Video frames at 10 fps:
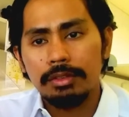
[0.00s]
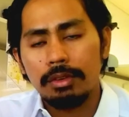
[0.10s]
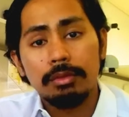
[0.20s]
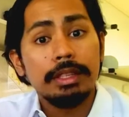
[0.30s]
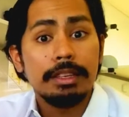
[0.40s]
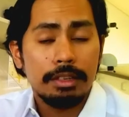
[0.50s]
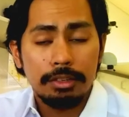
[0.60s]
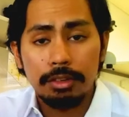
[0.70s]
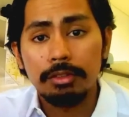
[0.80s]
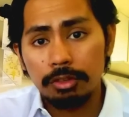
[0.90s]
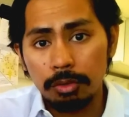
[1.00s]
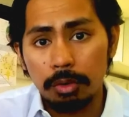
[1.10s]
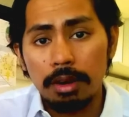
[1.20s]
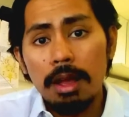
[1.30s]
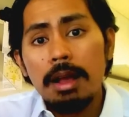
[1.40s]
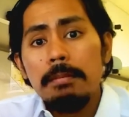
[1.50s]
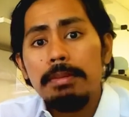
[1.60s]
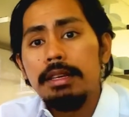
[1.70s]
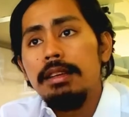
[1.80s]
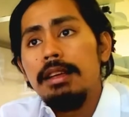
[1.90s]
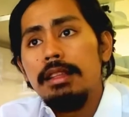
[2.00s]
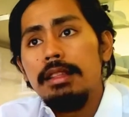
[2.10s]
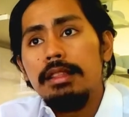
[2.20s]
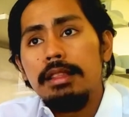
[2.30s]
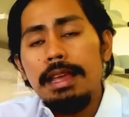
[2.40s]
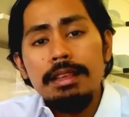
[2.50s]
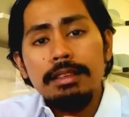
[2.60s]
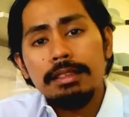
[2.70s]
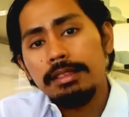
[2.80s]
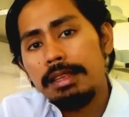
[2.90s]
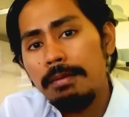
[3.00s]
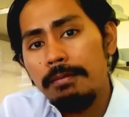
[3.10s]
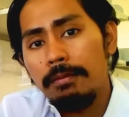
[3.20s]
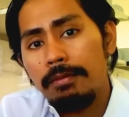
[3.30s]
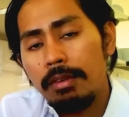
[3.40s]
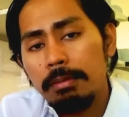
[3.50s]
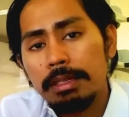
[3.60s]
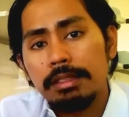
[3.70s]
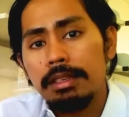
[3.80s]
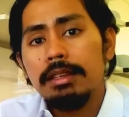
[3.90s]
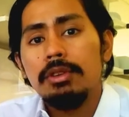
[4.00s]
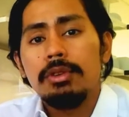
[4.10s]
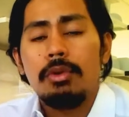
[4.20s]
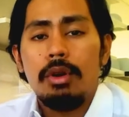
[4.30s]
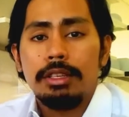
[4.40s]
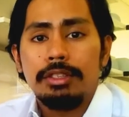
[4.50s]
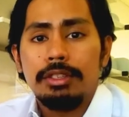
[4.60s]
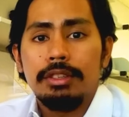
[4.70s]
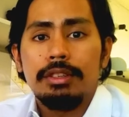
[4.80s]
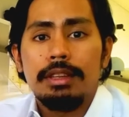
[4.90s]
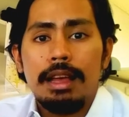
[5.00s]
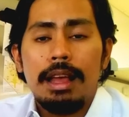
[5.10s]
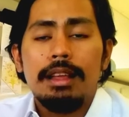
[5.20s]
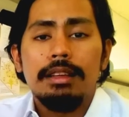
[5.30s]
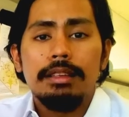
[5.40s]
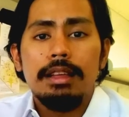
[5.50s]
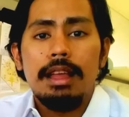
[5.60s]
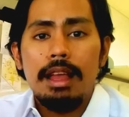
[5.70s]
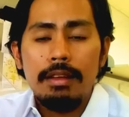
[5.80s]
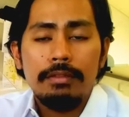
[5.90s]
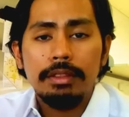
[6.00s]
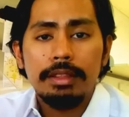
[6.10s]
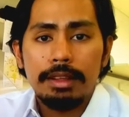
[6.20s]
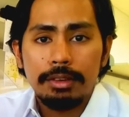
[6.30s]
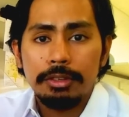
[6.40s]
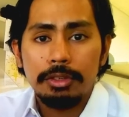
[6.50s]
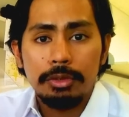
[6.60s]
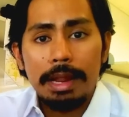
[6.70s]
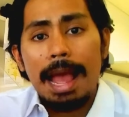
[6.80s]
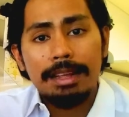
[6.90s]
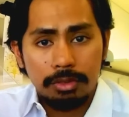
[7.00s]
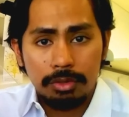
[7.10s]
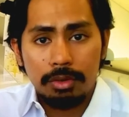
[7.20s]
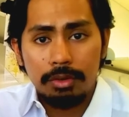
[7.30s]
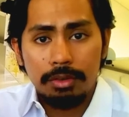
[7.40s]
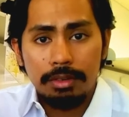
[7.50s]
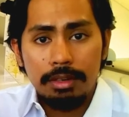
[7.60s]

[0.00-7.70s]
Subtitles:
are really essential, sure, but they stem from a single question that every letter should answer.